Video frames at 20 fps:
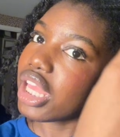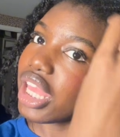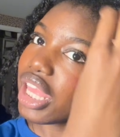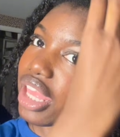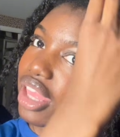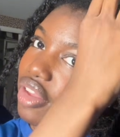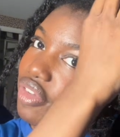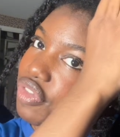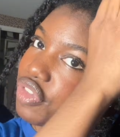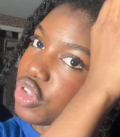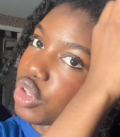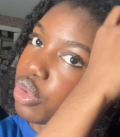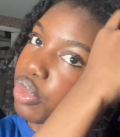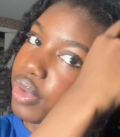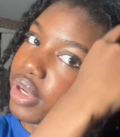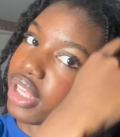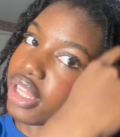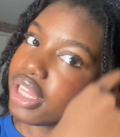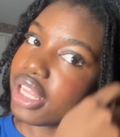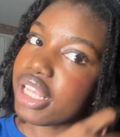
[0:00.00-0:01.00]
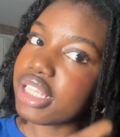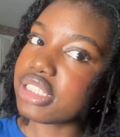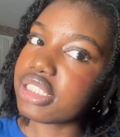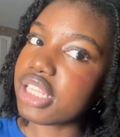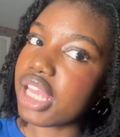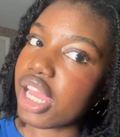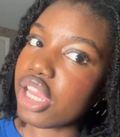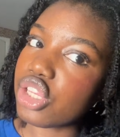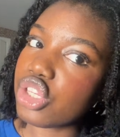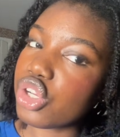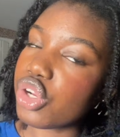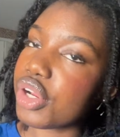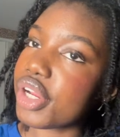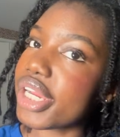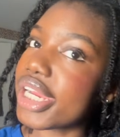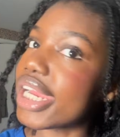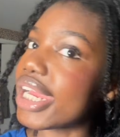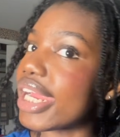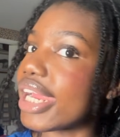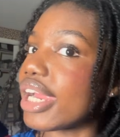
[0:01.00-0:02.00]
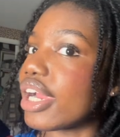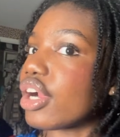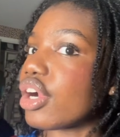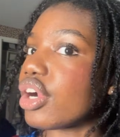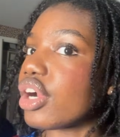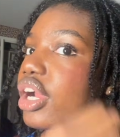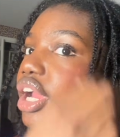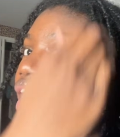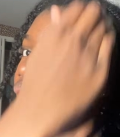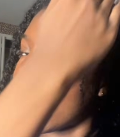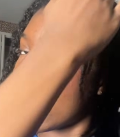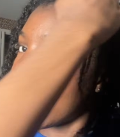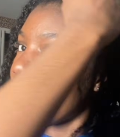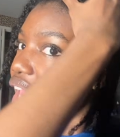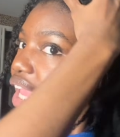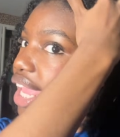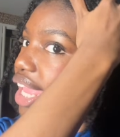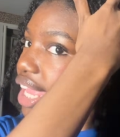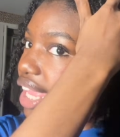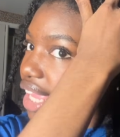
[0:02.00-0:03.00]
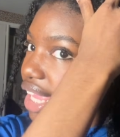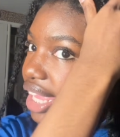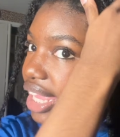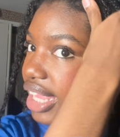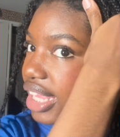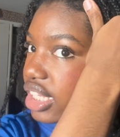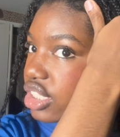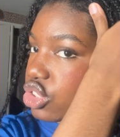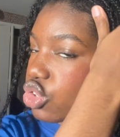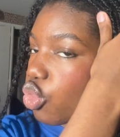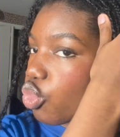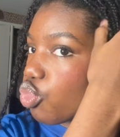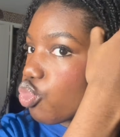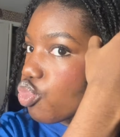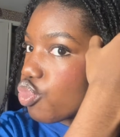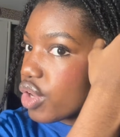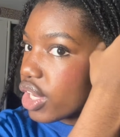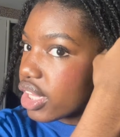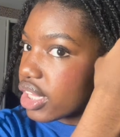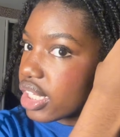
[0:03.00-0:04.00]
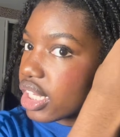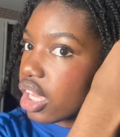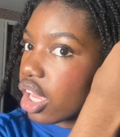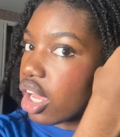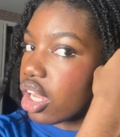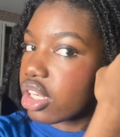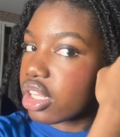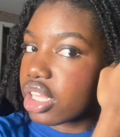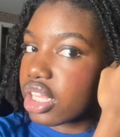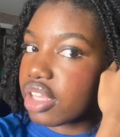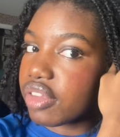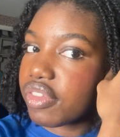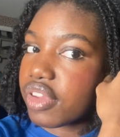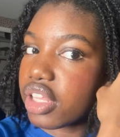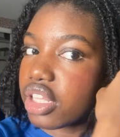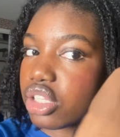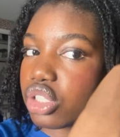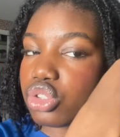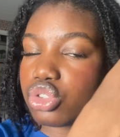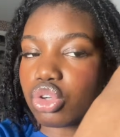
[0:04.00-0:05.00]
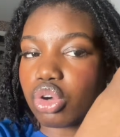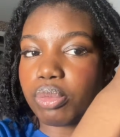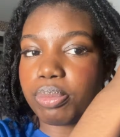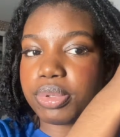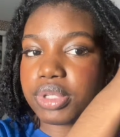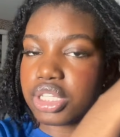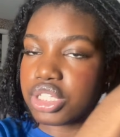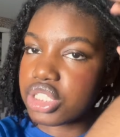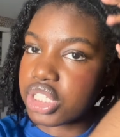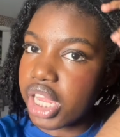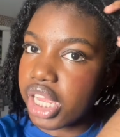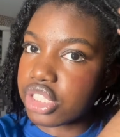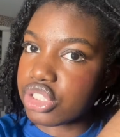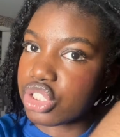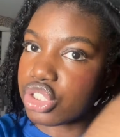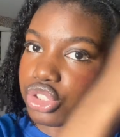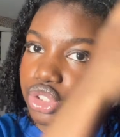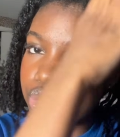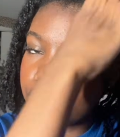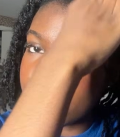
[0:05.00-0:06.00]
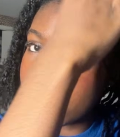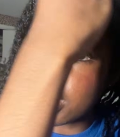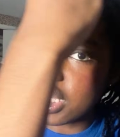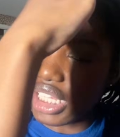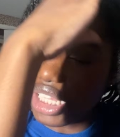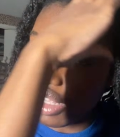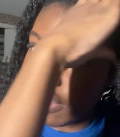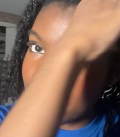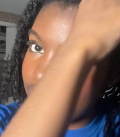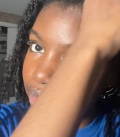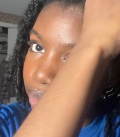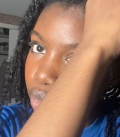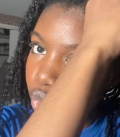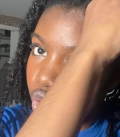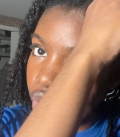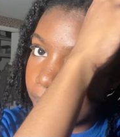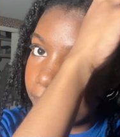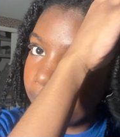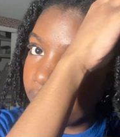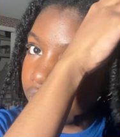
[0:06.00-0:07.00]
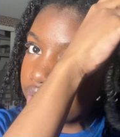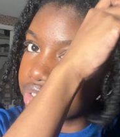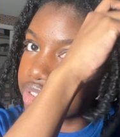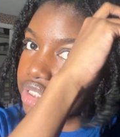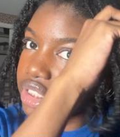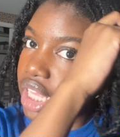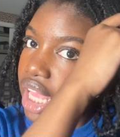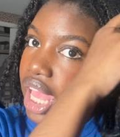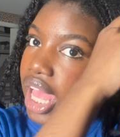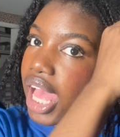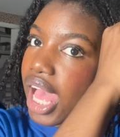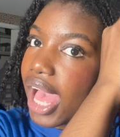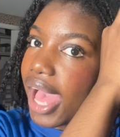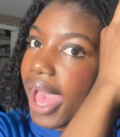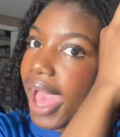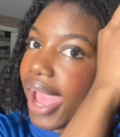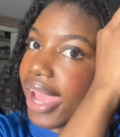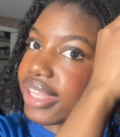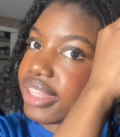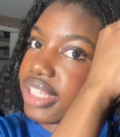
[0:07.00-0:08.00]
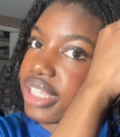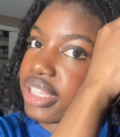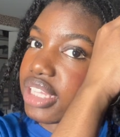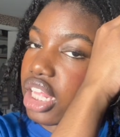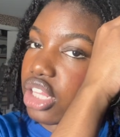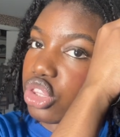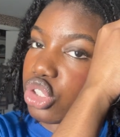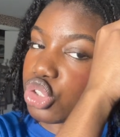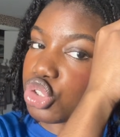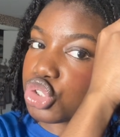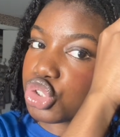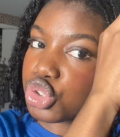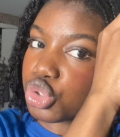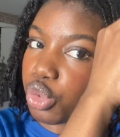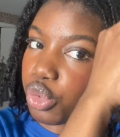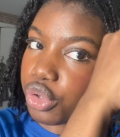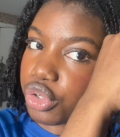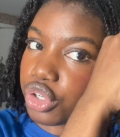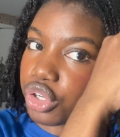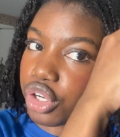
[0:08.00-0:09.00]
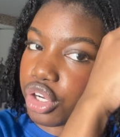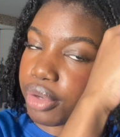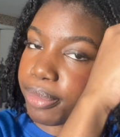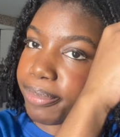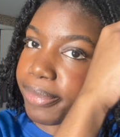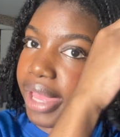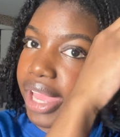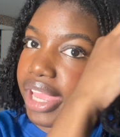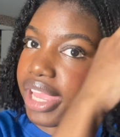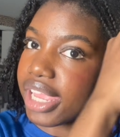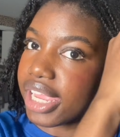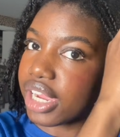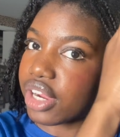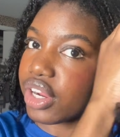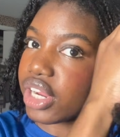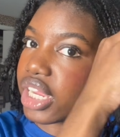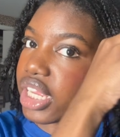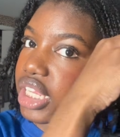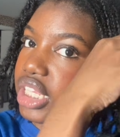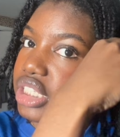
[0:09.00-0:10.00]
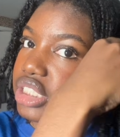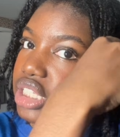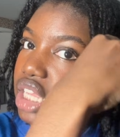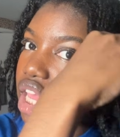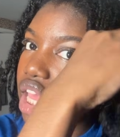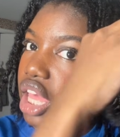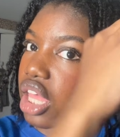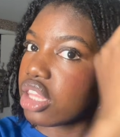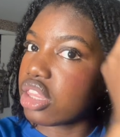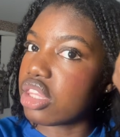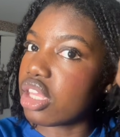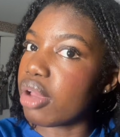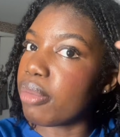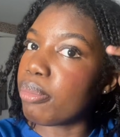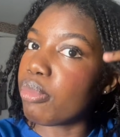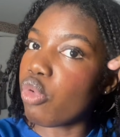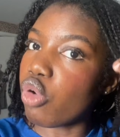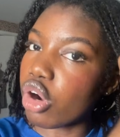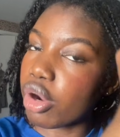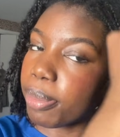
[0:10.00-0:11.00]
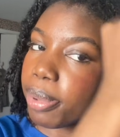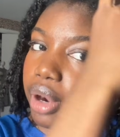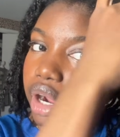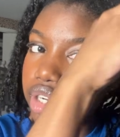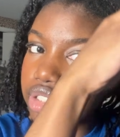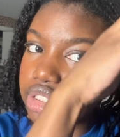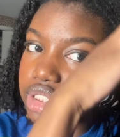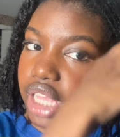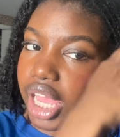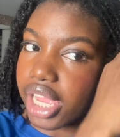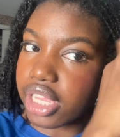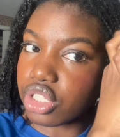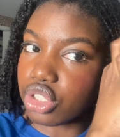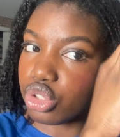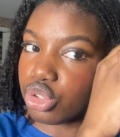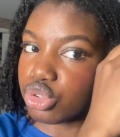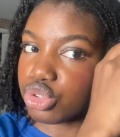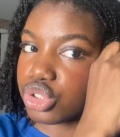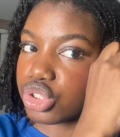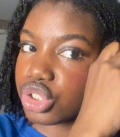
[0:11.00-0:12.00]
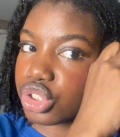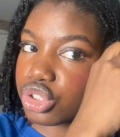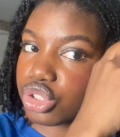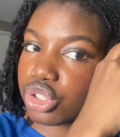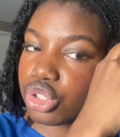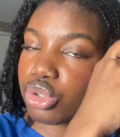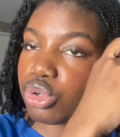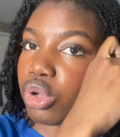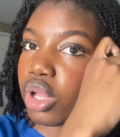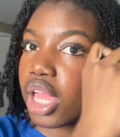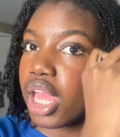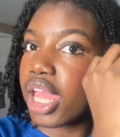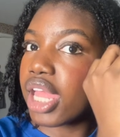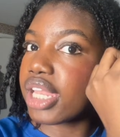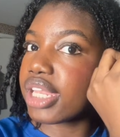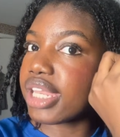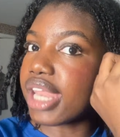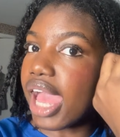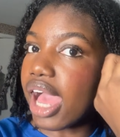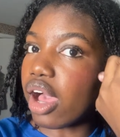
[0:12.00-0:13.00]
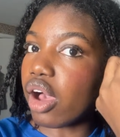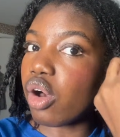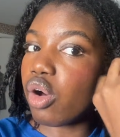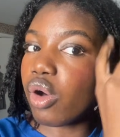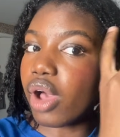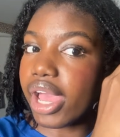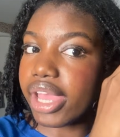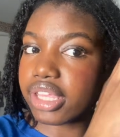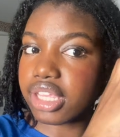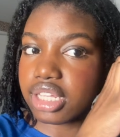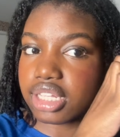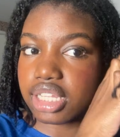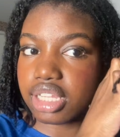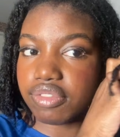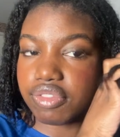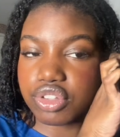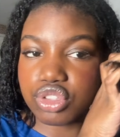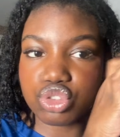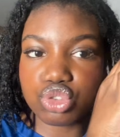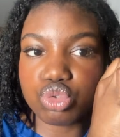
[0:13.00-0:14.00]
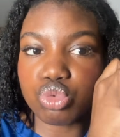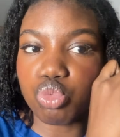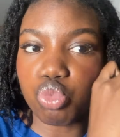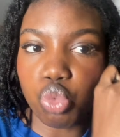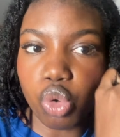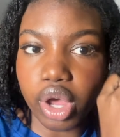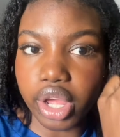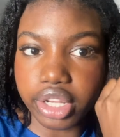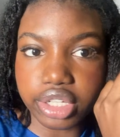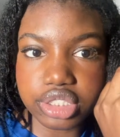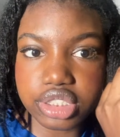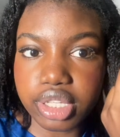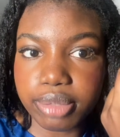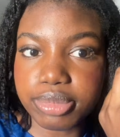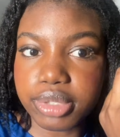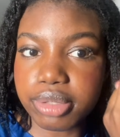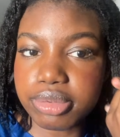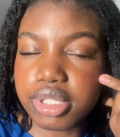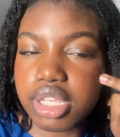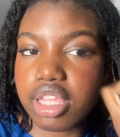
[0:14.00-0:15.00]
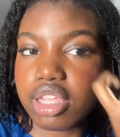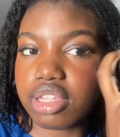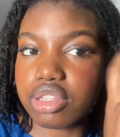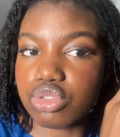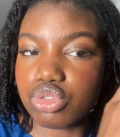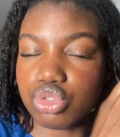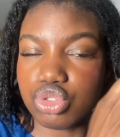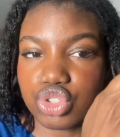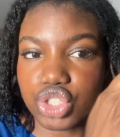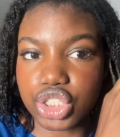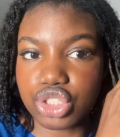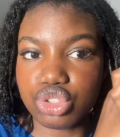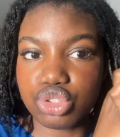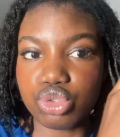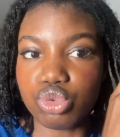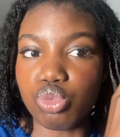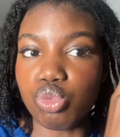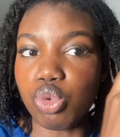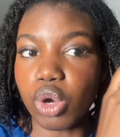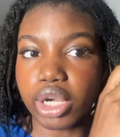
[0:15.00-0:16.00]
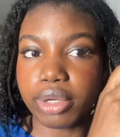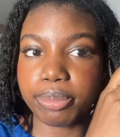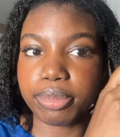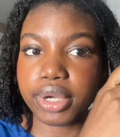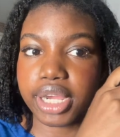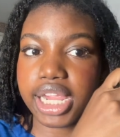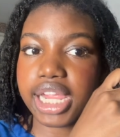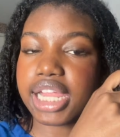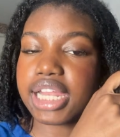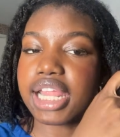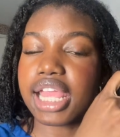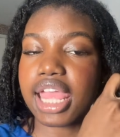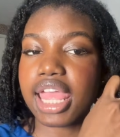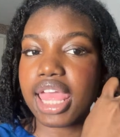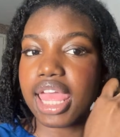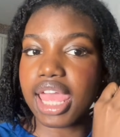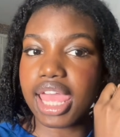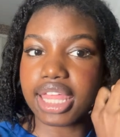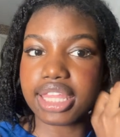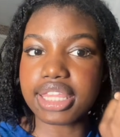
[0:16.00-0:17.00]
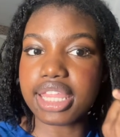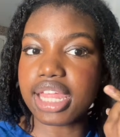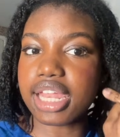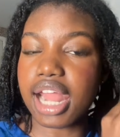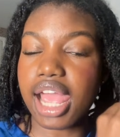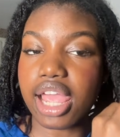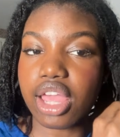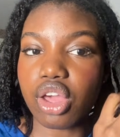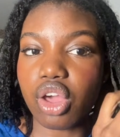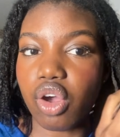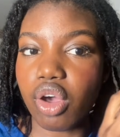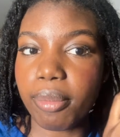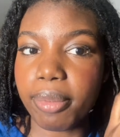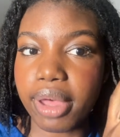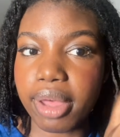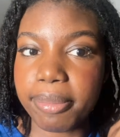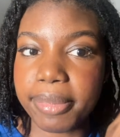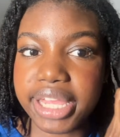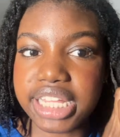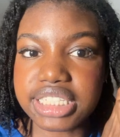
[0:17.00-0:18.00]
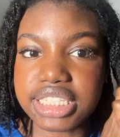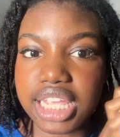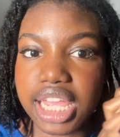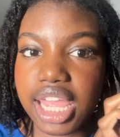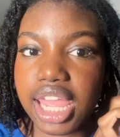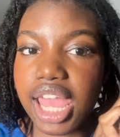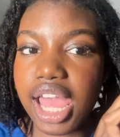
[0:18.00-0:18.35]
If you realize that your hair is really uneven, don't be shy to do even more parts. I think that the shorter my hair is, the more parts I used to do. Now I can even do one. Sometimes I just do one braid and then I go about my day.